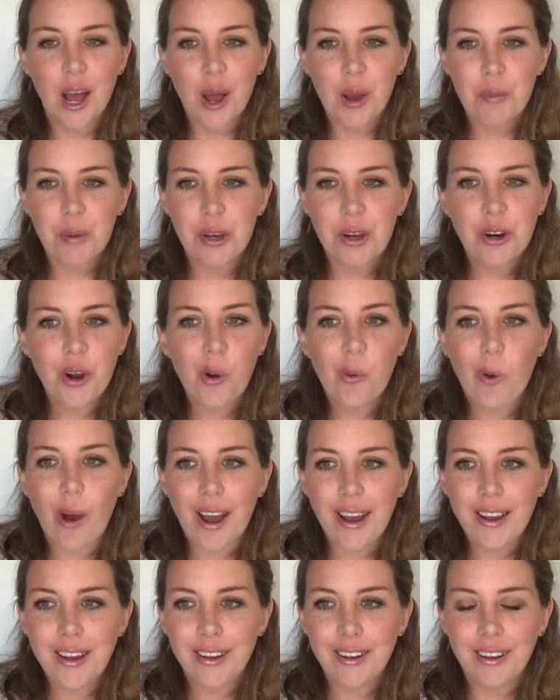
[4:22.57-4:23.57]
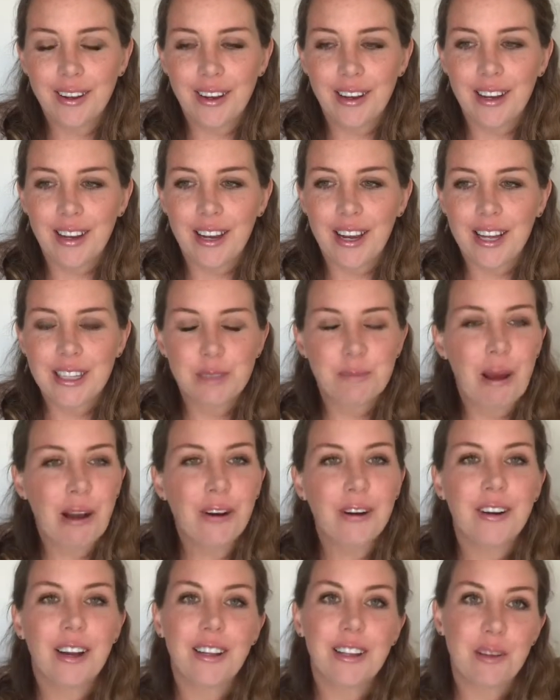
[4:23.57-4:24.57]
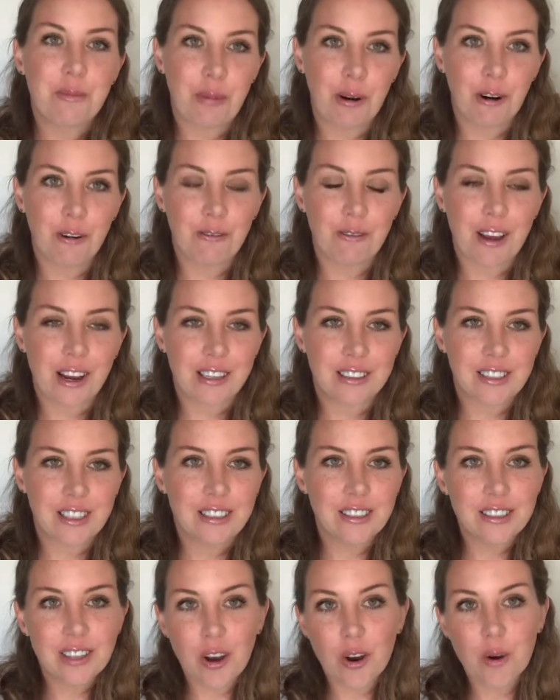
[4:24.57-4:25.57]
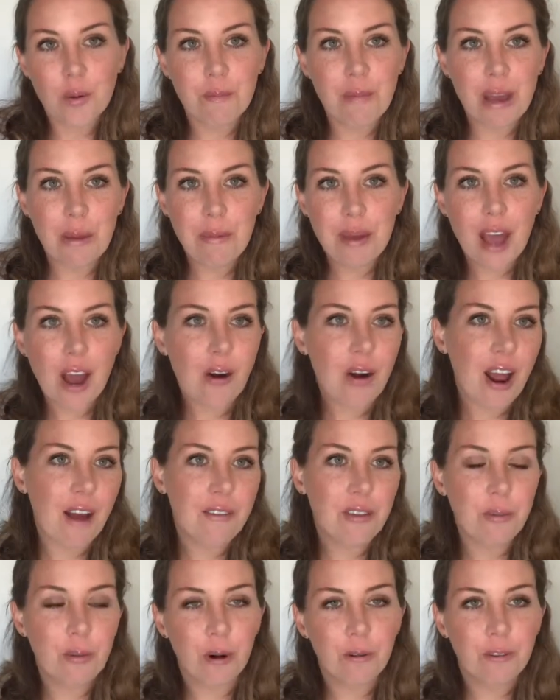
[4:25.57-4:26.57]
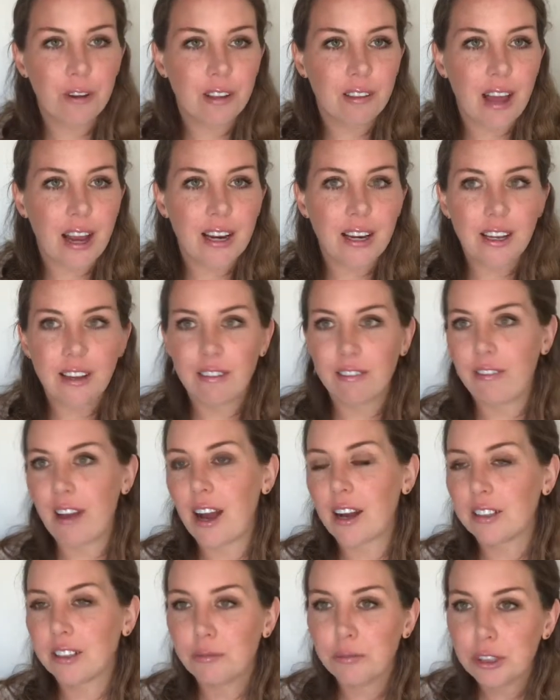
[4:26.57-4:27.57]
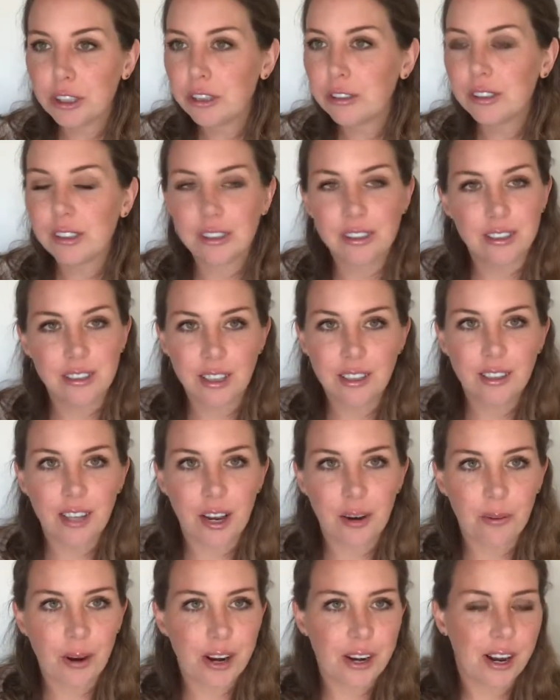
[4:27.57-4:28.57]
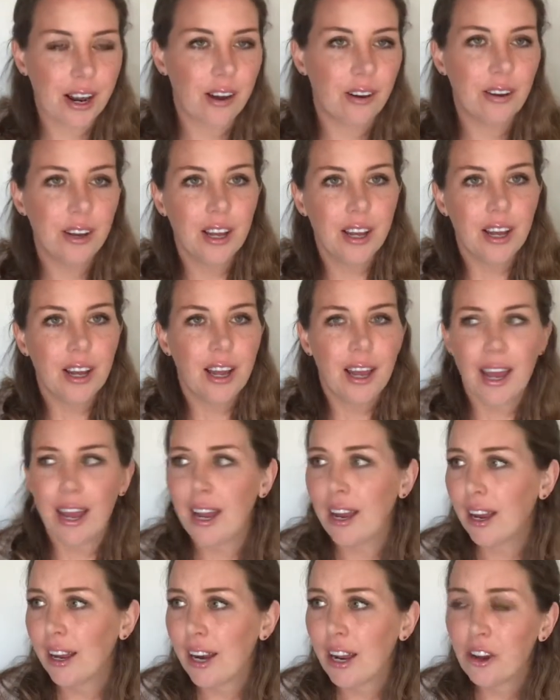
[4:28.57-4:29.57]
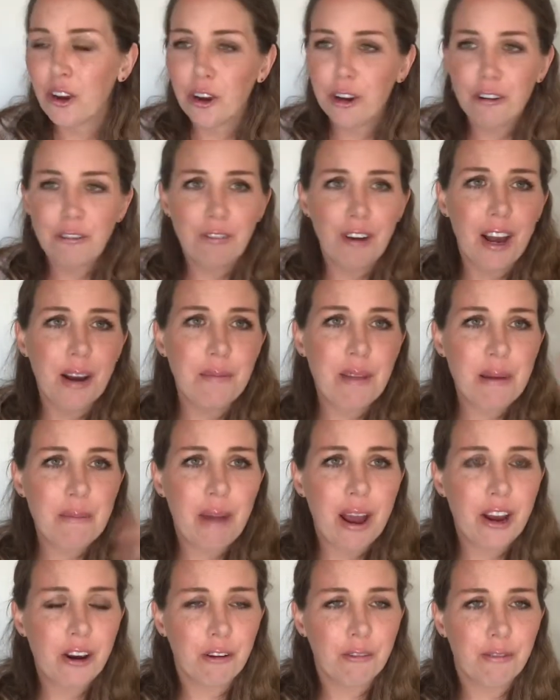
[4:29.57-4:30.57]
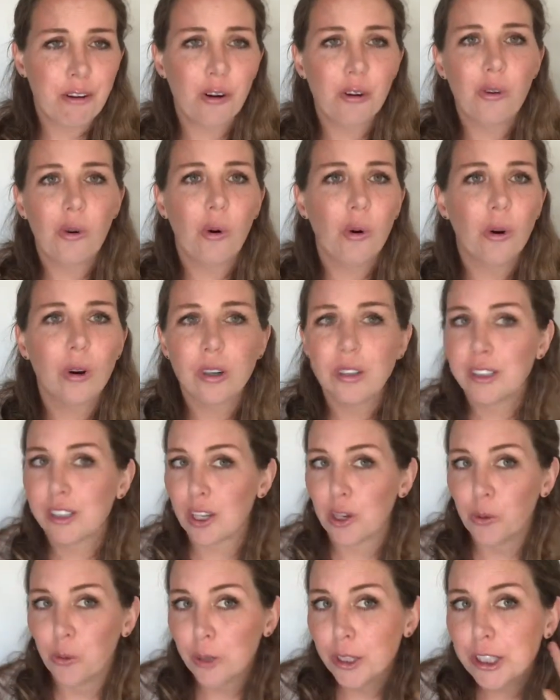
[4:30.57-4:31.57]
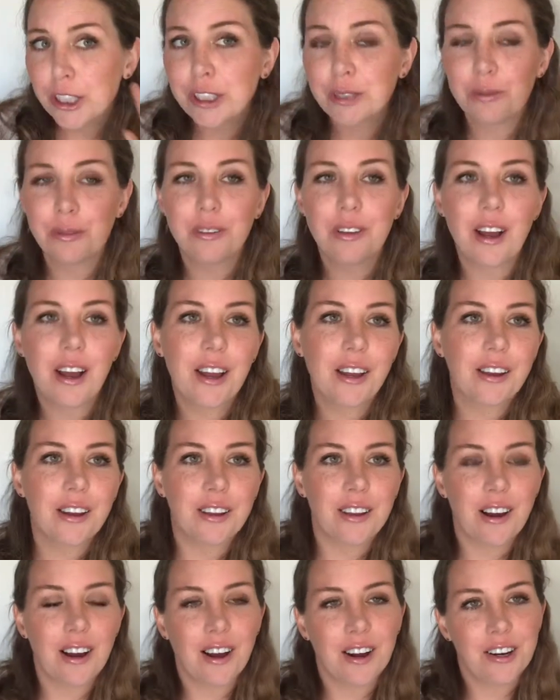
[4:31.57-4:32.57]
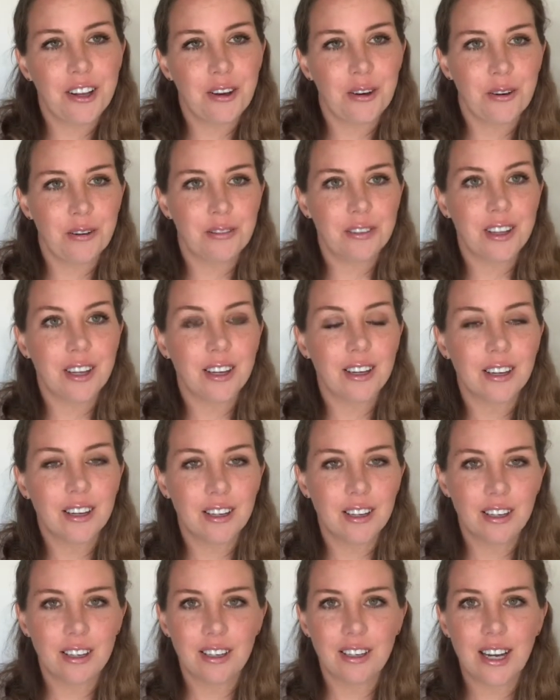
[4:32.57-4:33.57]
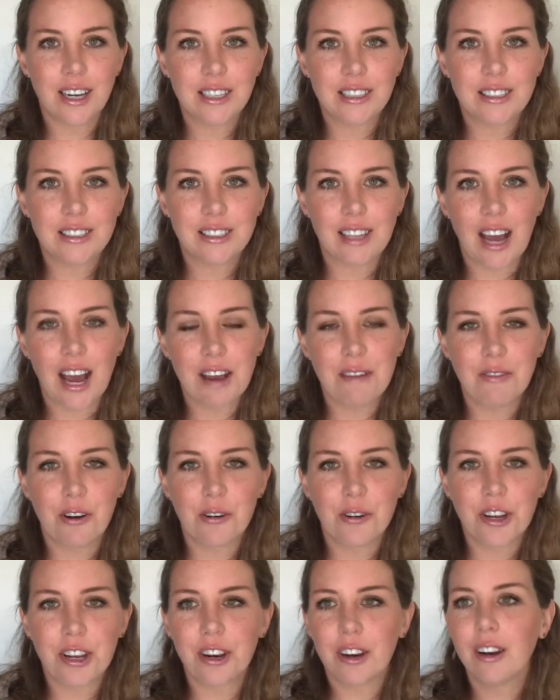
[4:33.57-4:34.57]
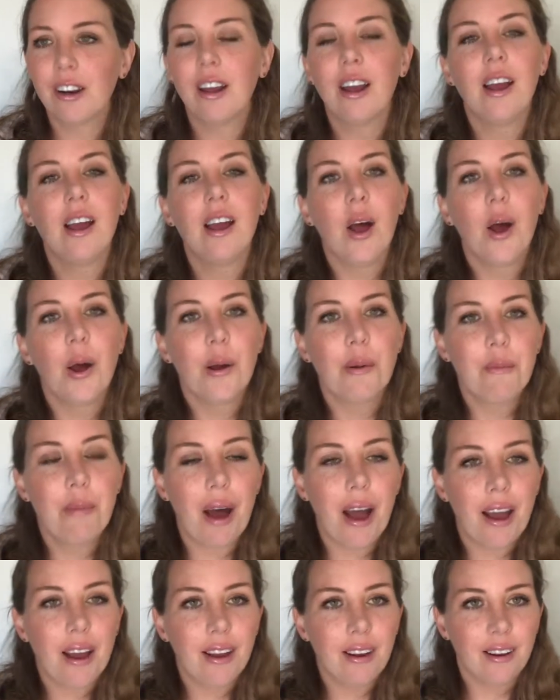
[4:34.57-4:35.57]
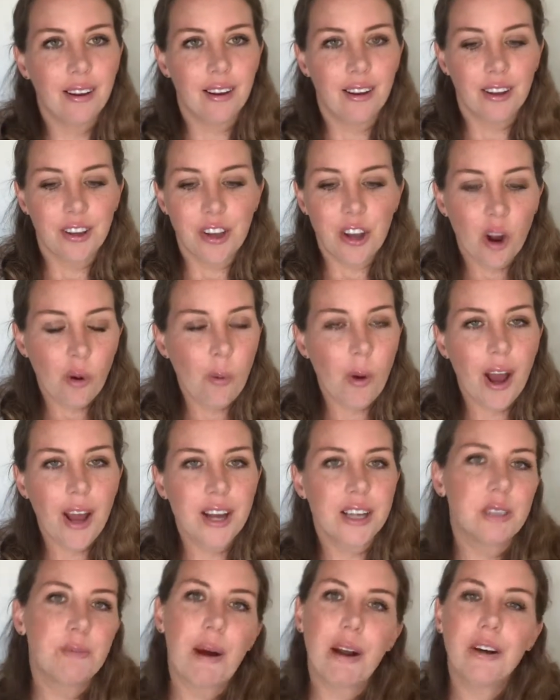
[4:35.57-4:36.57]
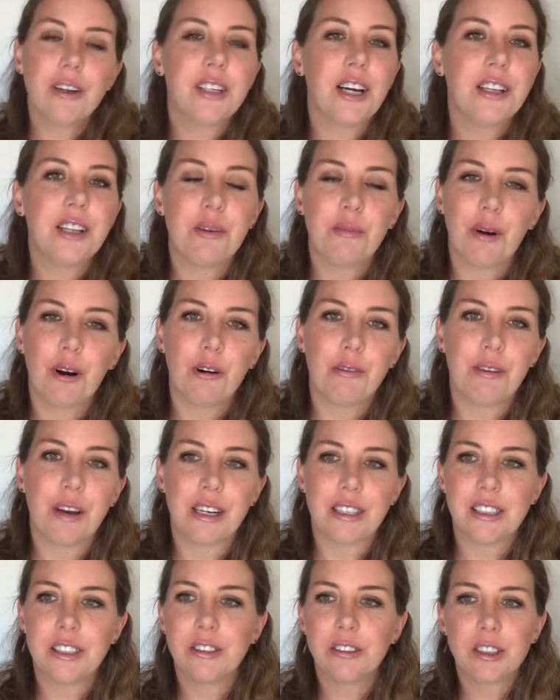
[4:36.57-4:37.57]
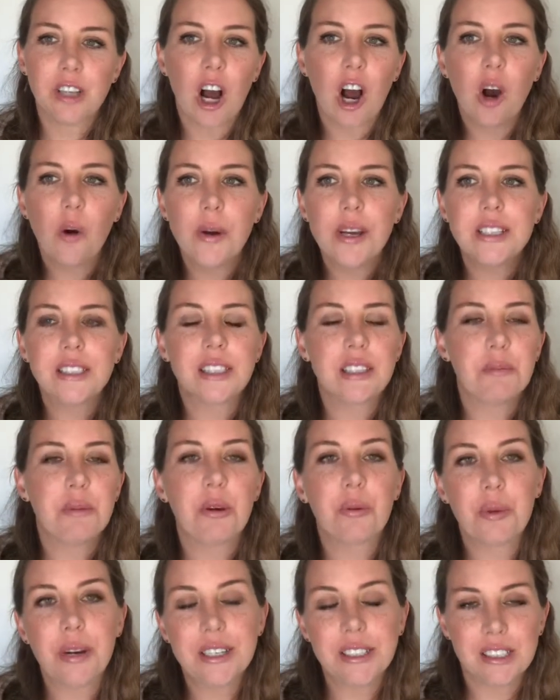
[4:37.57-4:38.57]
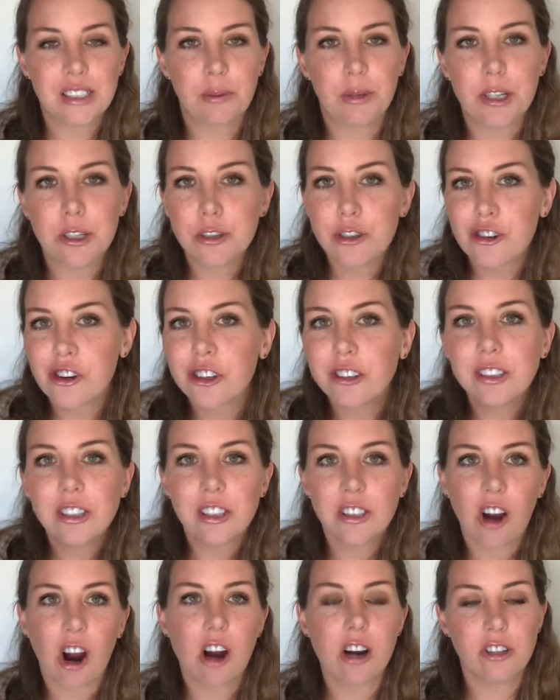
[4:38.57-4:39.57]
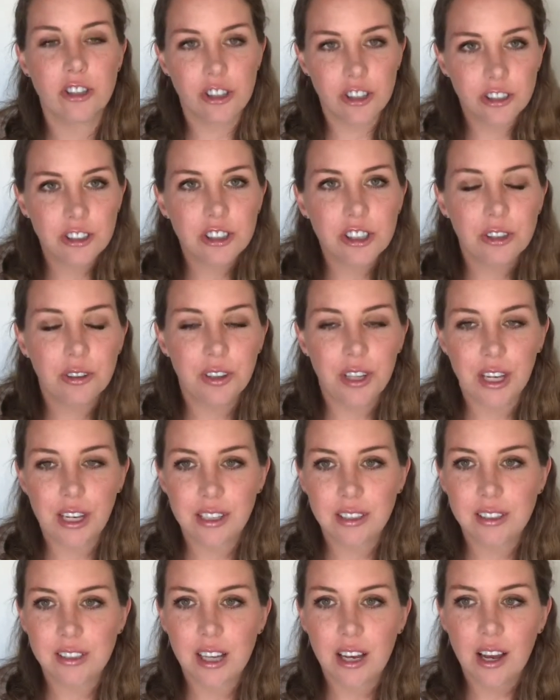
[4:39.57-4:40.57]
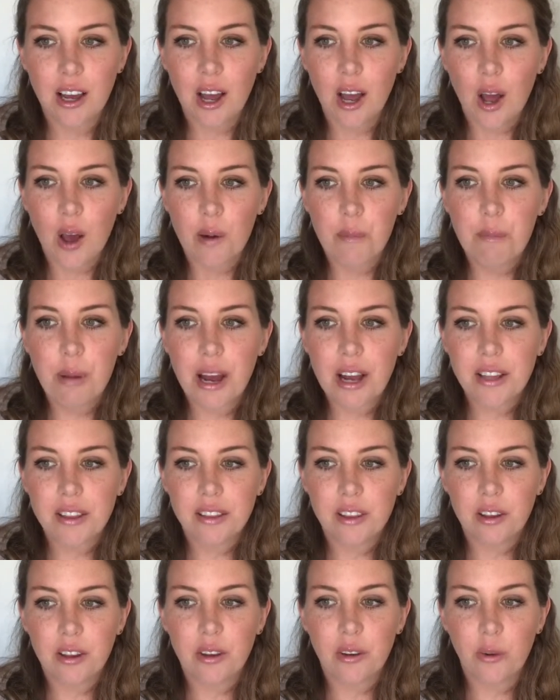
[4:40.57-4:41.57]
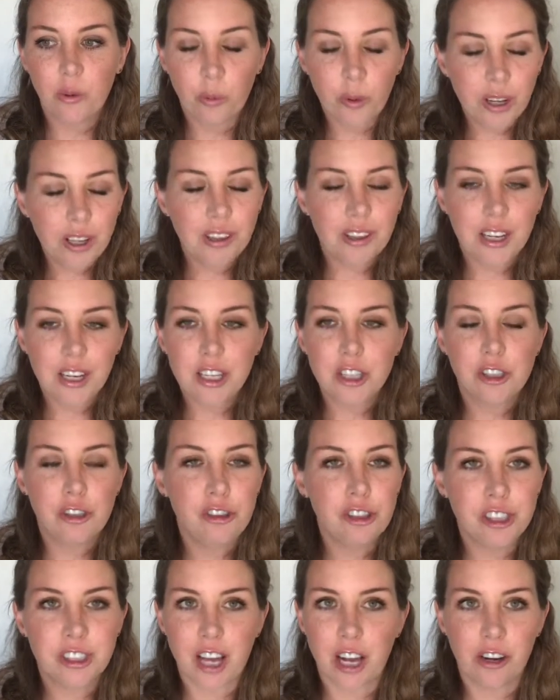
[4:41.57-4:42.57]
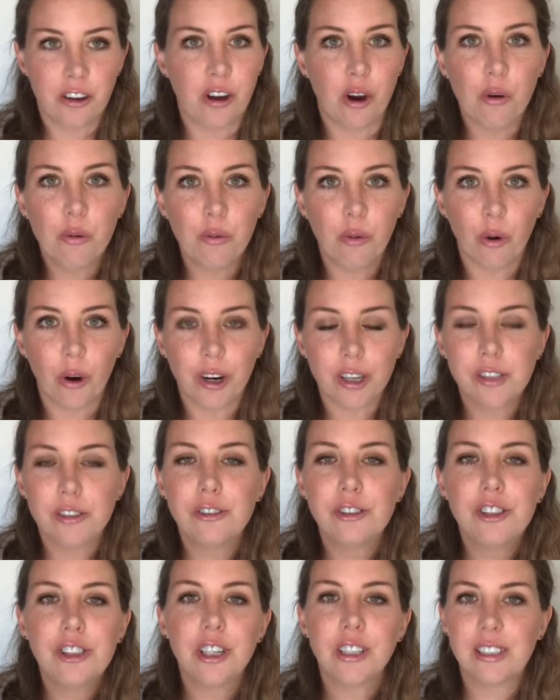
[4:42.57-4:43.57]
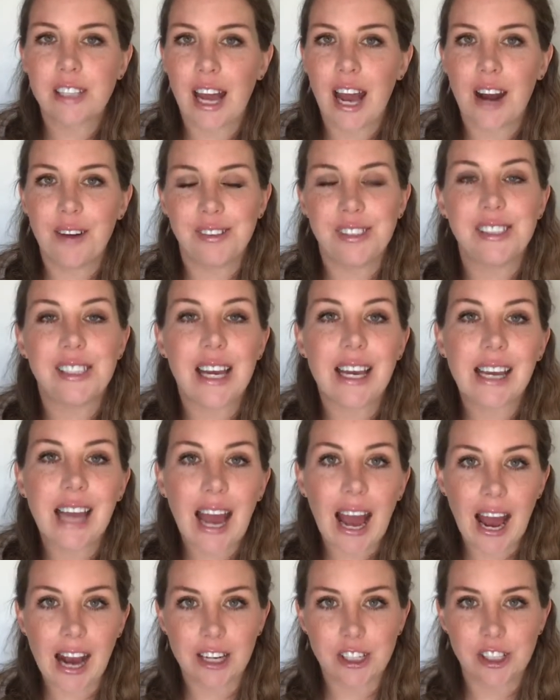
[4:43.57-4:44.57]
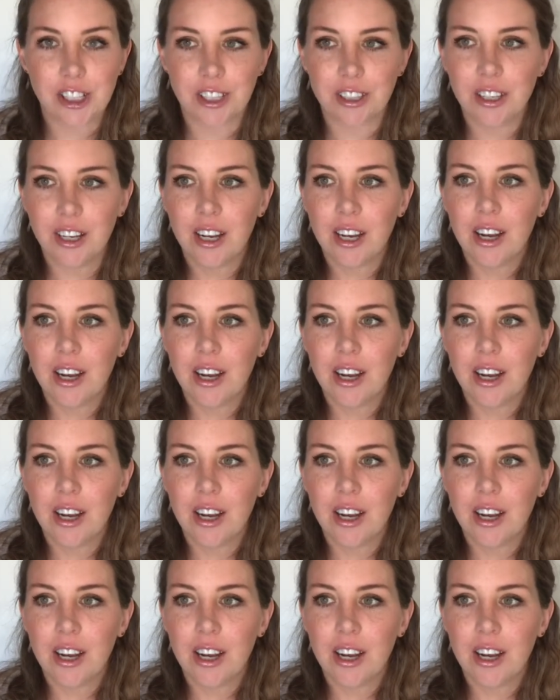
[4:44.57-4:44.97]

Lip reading: but you know what? It's better done than perfect. And so maybe I don't have the perfect lighting. In fact, I'm just using sunlight right now, and I couldn't find my microphone cord, so we're just relying on the audio of the nice iPhone here. But you know what? It's better done than perfect, and there's always going to be reasons why you shouldn't start, shouldn't do things, but the real thing is you just got to go for it. You just have to take action.